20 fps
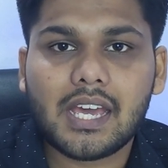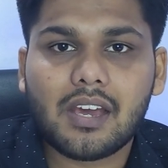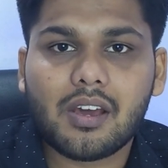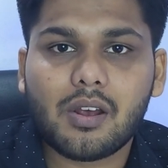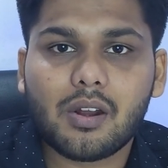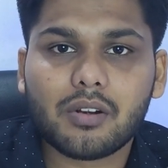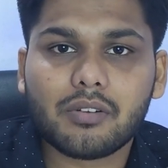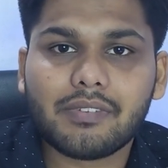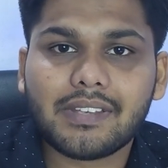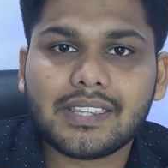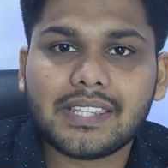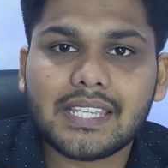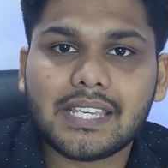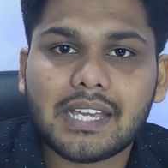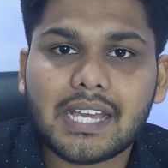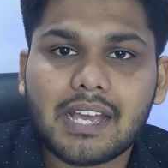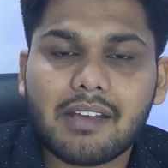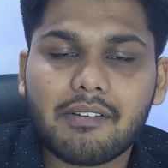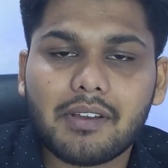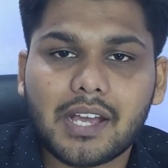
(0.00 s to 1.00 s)
Or when the
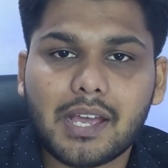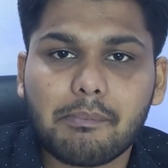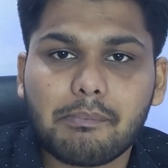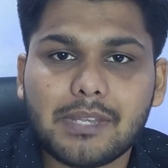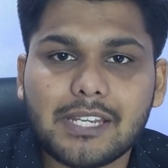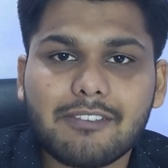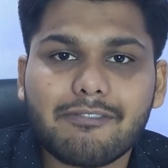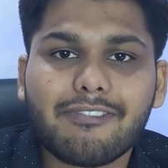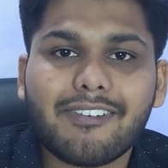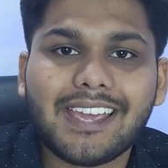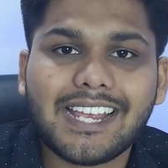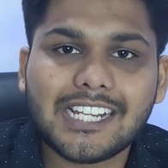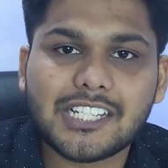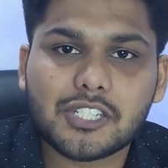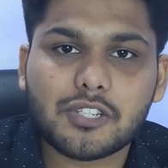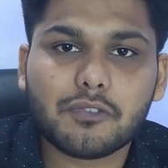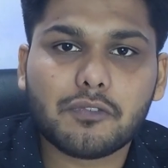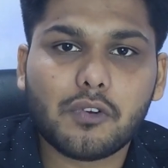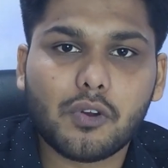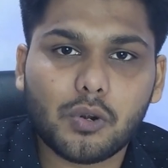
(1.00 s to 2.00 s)
company fails
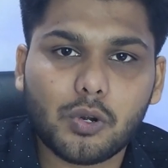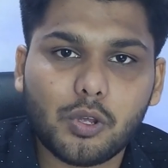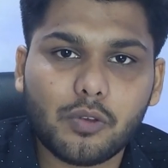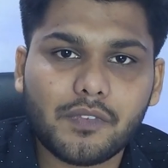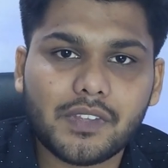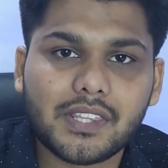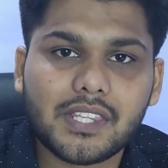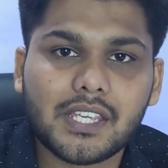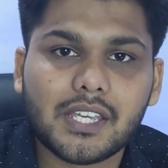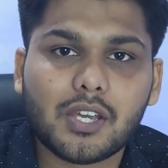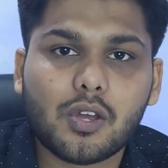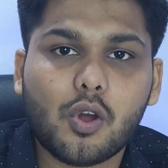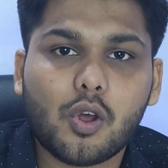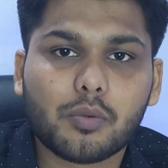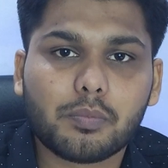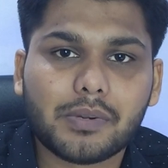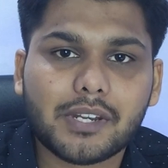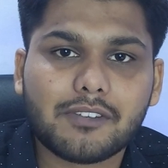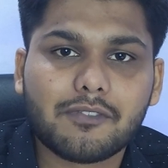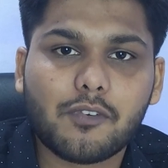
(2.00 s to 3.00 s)
to follow with the
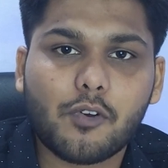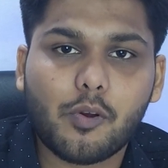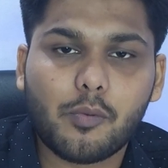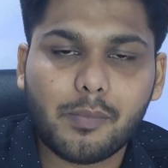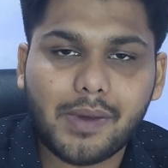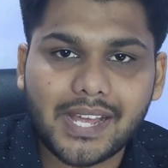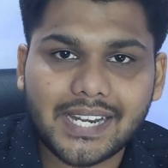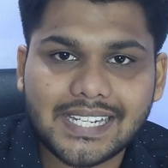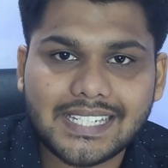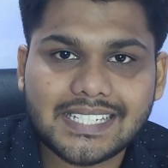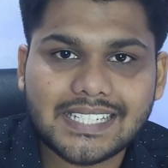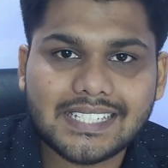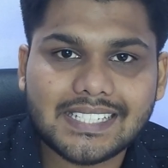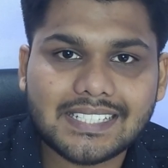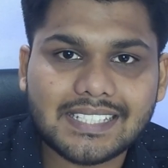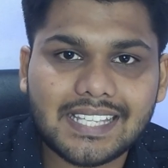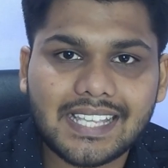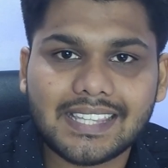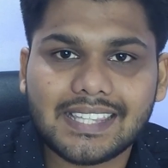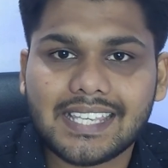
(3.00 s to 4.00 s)
corporate formalities
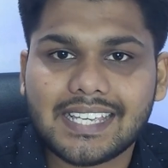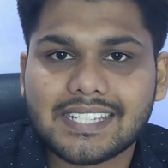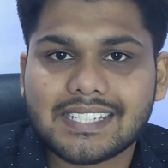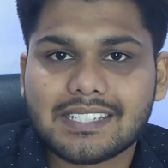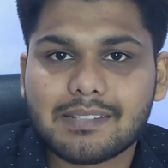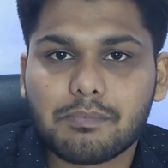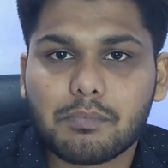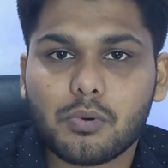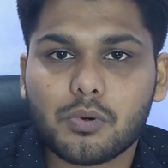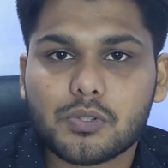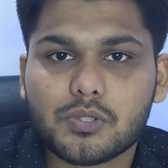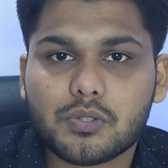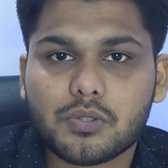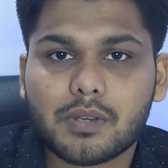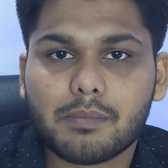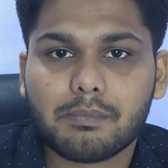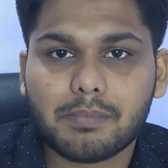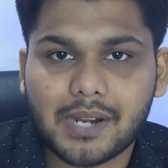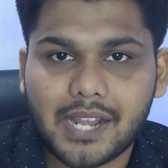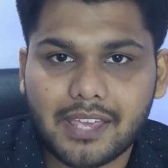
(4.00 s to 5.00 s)
that they are supposed to
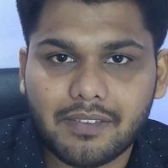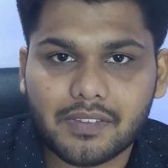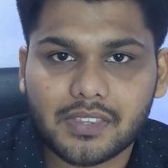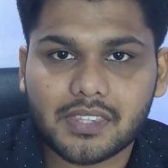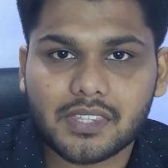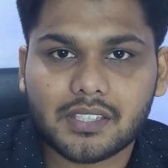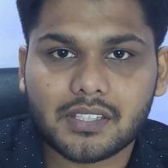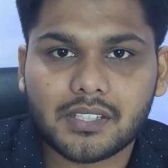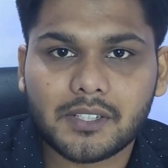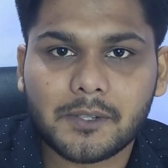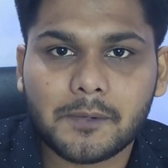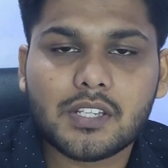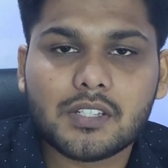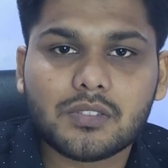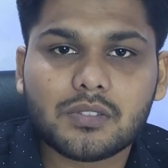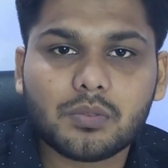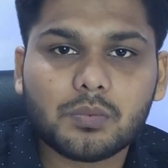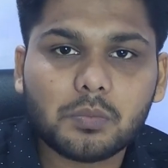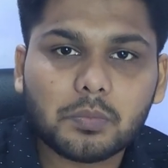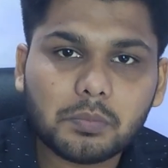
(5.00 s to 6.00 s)
comply with.
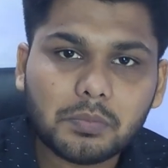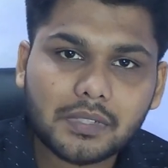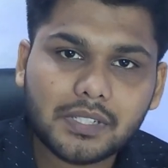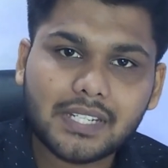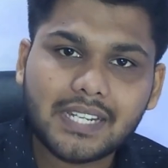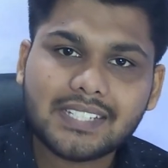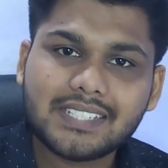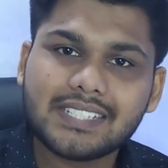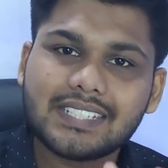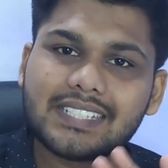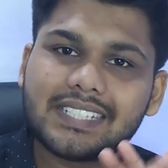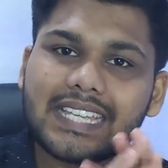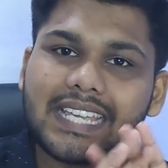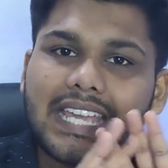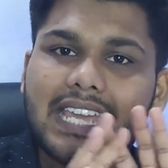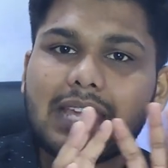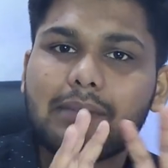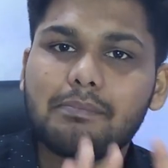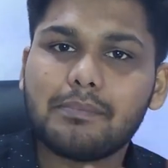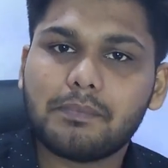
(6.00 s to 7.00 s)
So let's
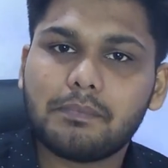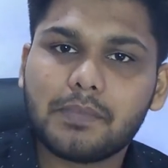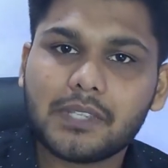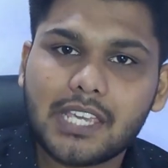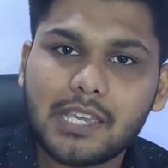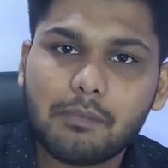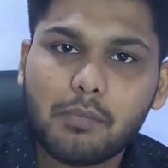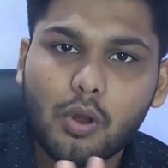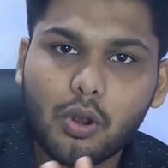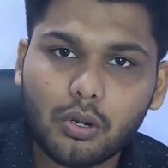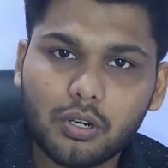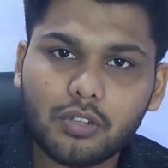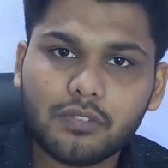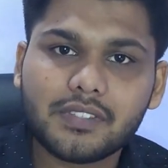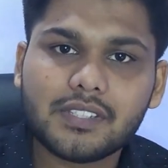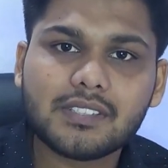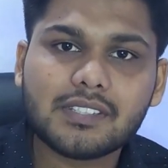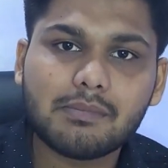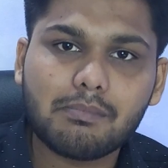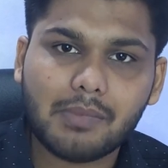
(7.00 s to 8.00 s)
keep all of
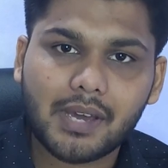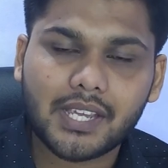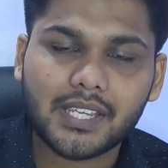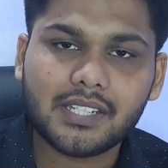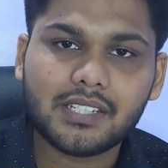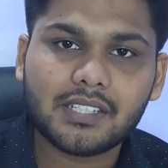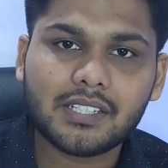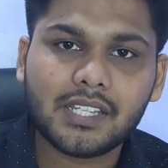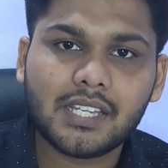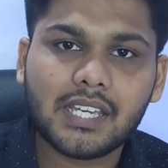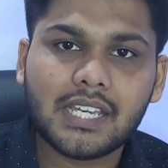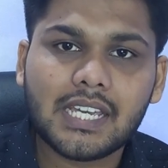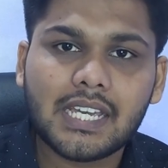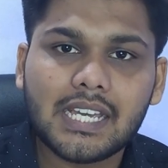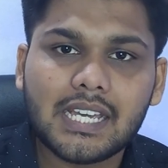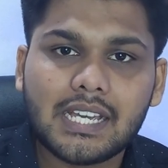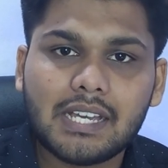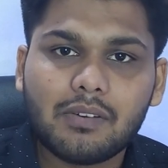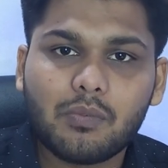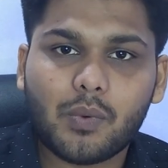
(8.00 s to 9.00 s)
these in mind.
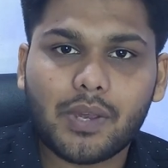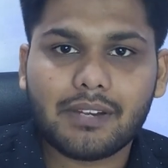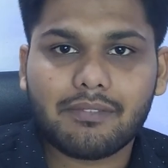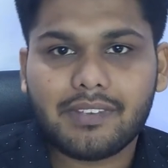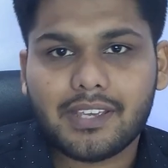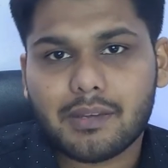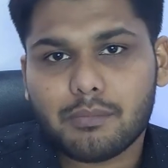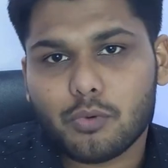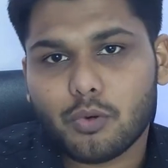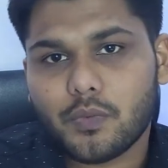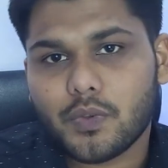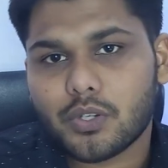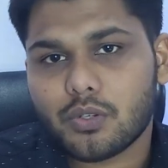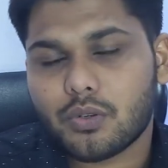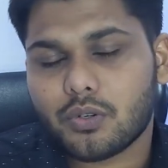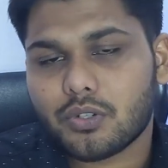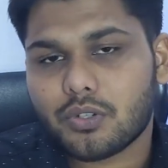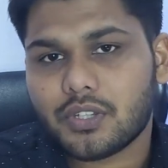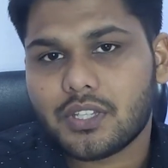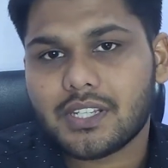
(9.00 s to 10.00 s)
while we are moving
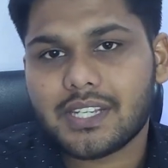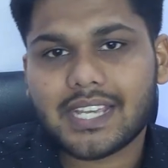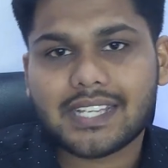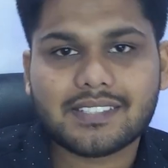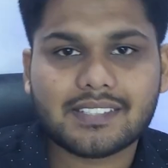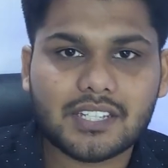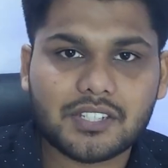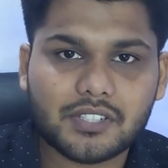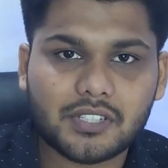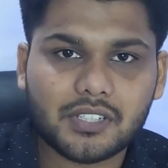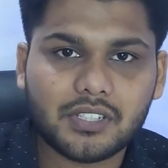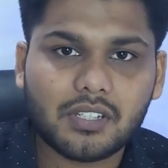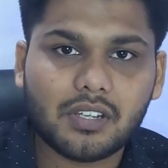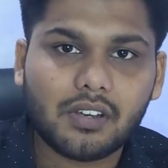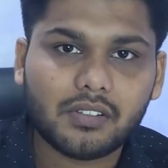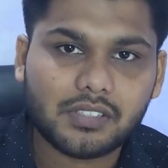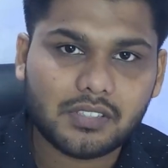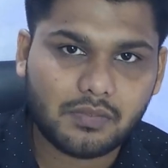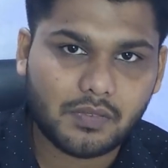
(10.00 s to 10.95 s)
on to the next session of this